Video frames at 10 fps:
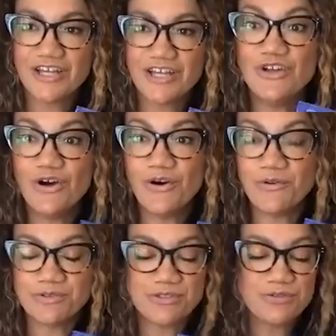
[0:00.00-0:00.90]

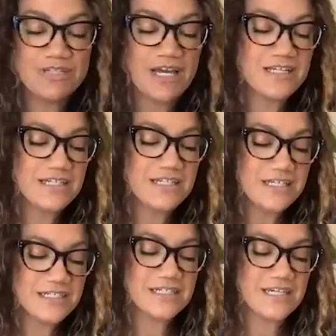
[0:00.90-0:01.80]
No. So
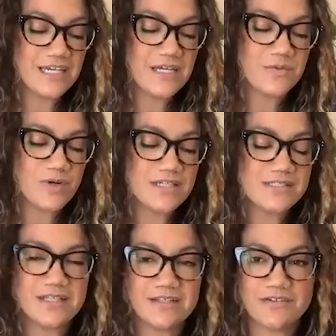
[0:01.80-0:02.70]
technically, it was a
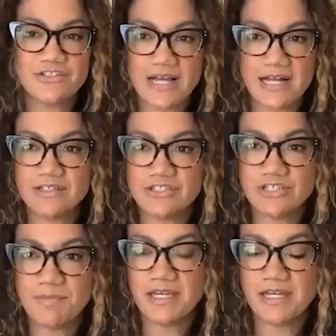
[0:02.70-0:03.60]
little challenging
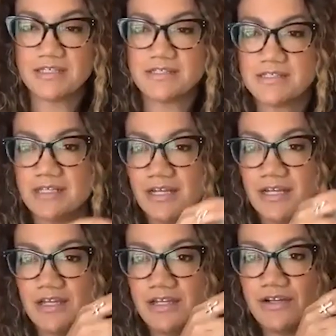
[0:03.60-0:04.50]
because
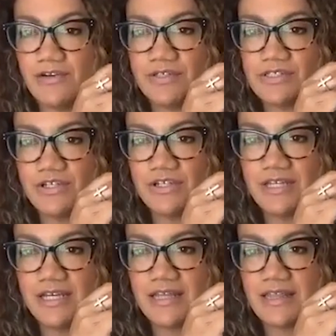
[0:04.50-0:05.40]
you know, it's a good
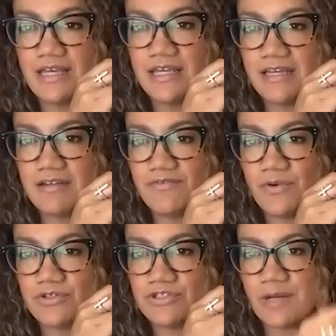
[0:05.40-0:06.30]
thing I think in
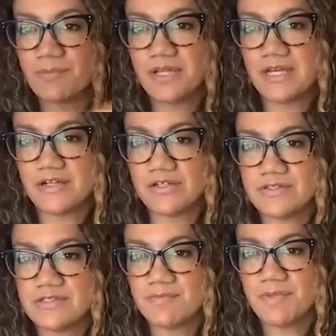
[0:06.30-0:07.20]
Photoshop
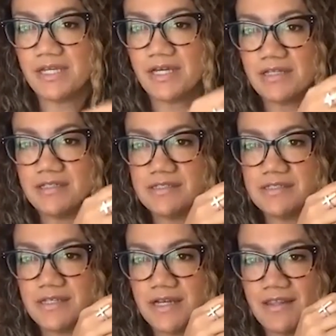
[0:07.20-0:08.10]
layers
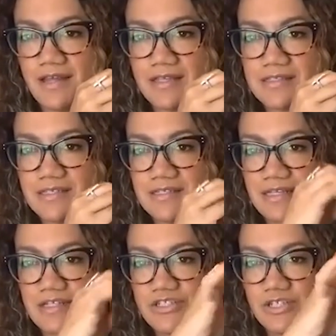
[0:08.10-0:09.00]
because that's
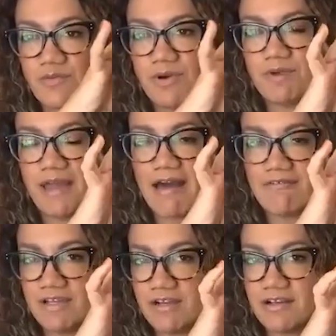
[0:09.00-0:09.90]
essentially what we have
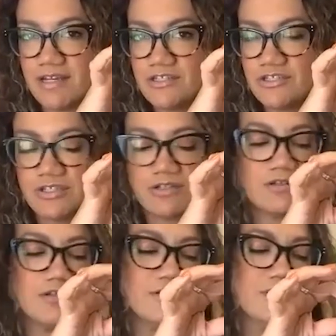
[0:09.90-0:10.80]
here. Each
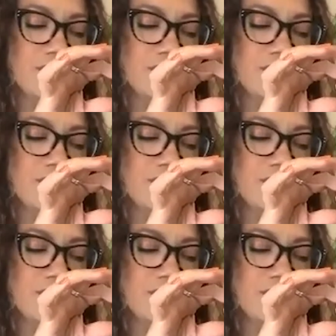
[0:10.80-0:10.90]
little